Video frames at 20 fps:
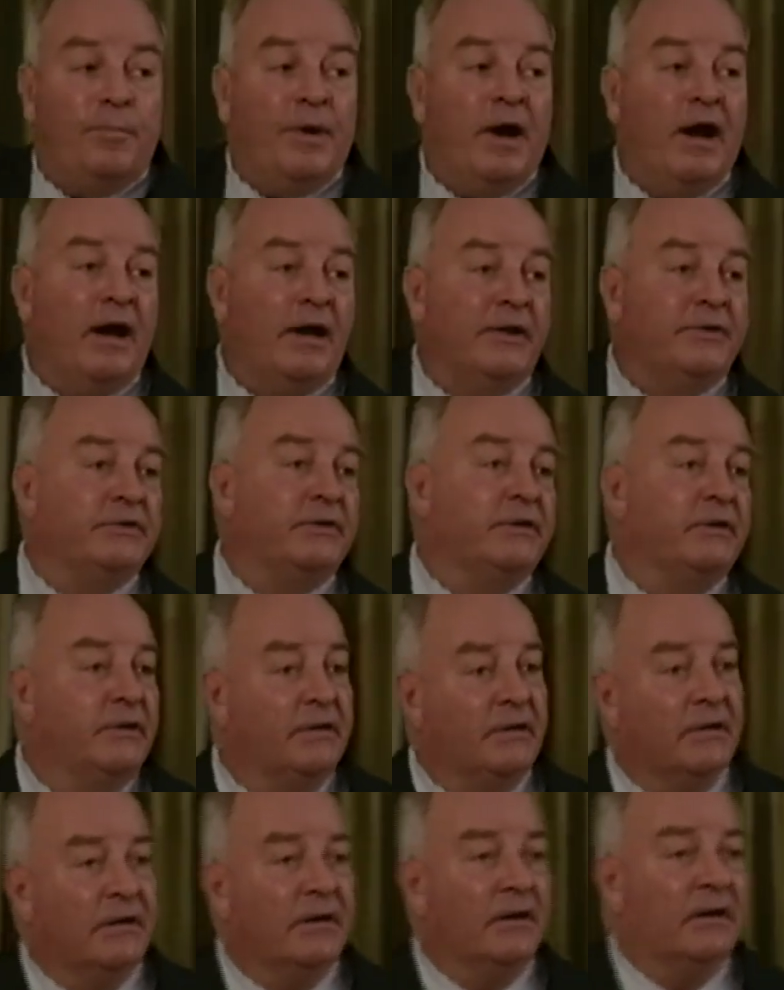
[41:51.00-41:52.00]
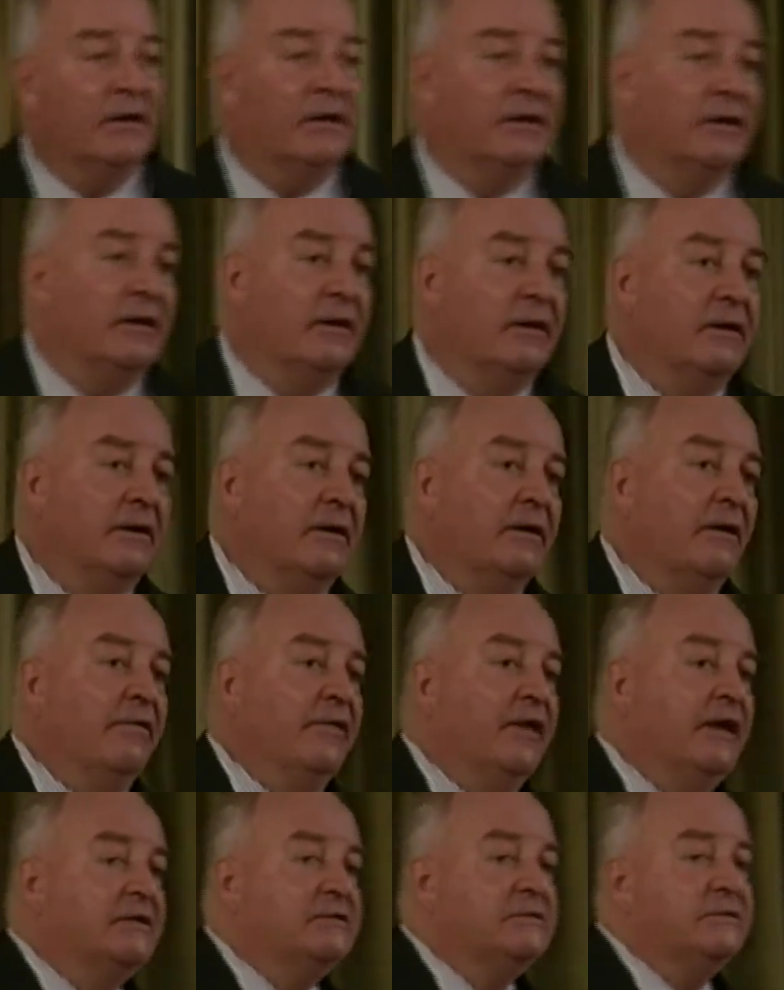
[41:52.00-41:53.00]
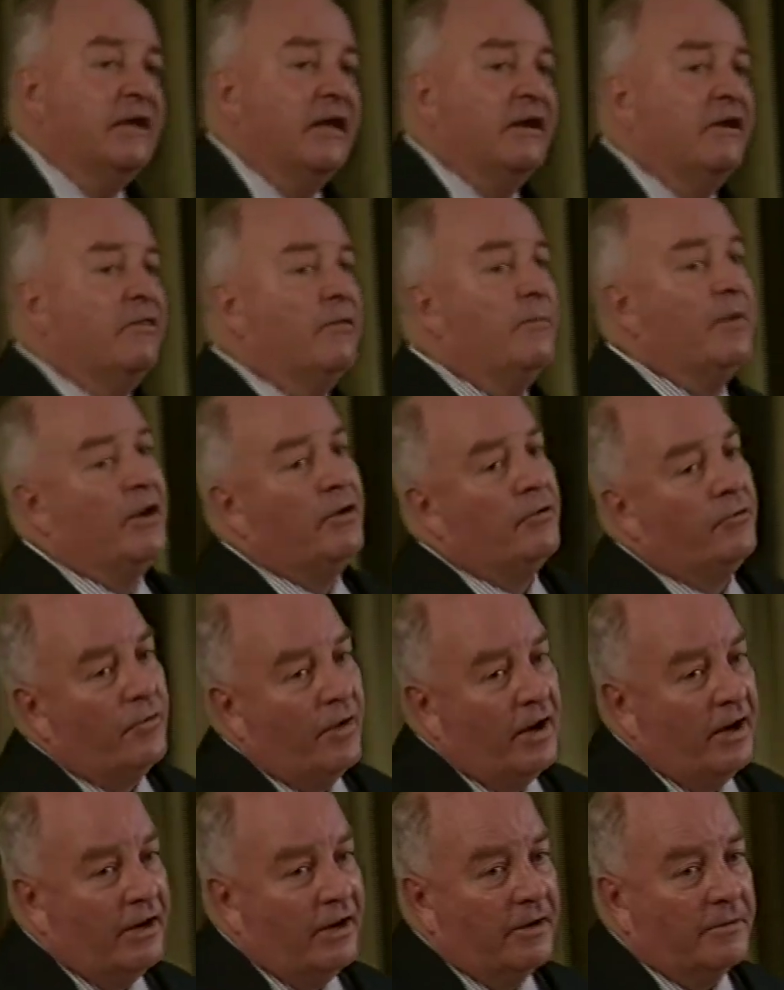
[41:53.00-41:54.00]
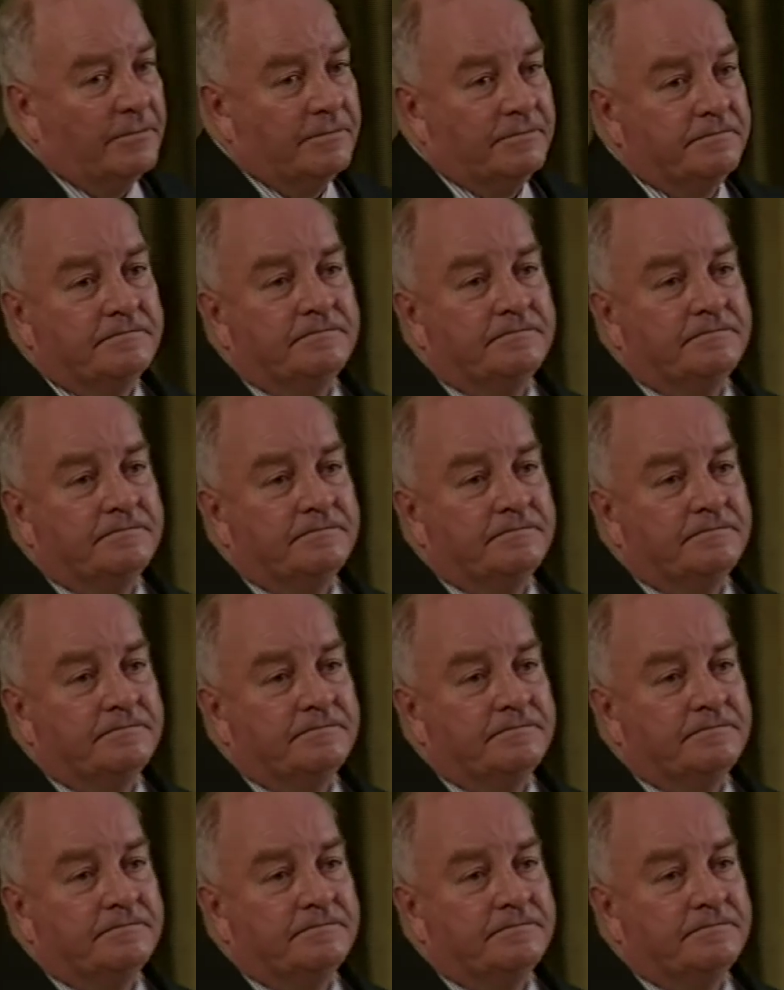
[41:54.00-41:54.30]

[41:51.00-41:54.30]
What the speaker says: part on the eastern end of the Mediterranean.